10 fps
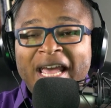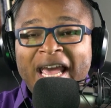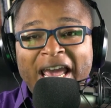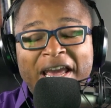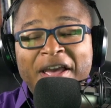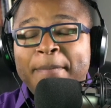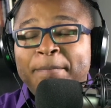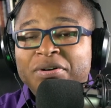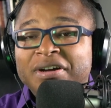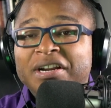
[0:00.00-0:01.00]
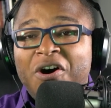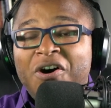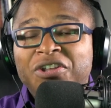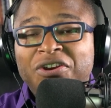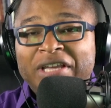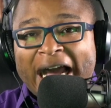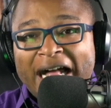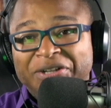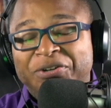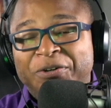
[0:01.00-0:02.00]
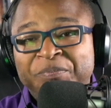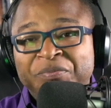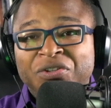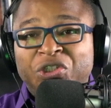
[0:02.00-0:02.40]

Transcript: Hey, put it on your calendar.